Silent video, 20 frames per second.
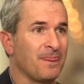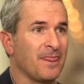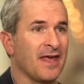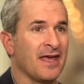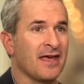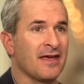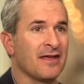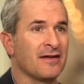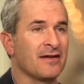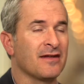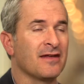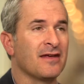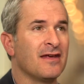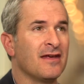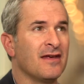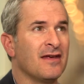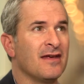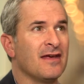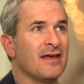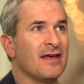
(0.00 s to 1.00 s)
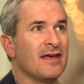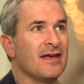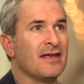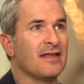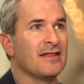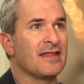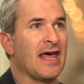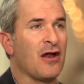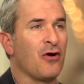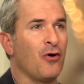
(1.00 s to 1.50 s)
And
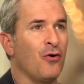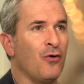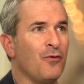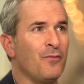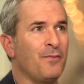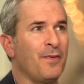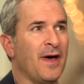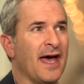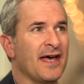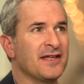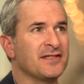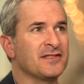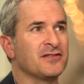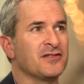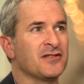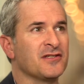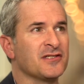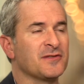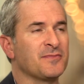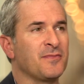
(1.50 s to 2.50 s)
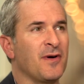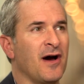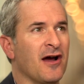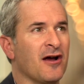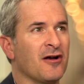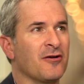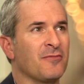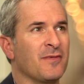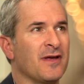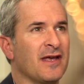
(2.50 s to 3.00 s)
that whole passage
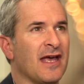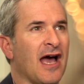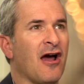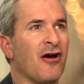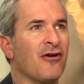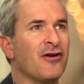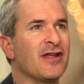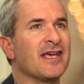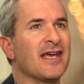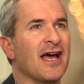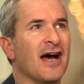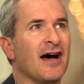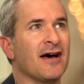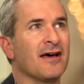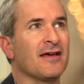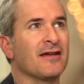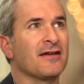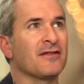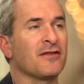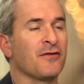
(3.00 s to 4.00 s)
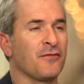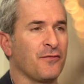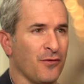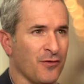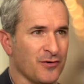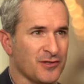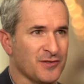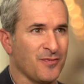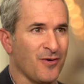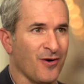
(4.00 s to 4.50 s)
inspired me. I already got the
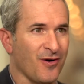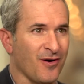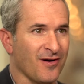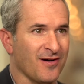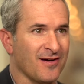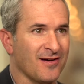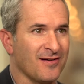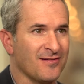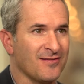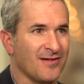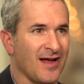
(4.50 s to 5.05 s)
first part.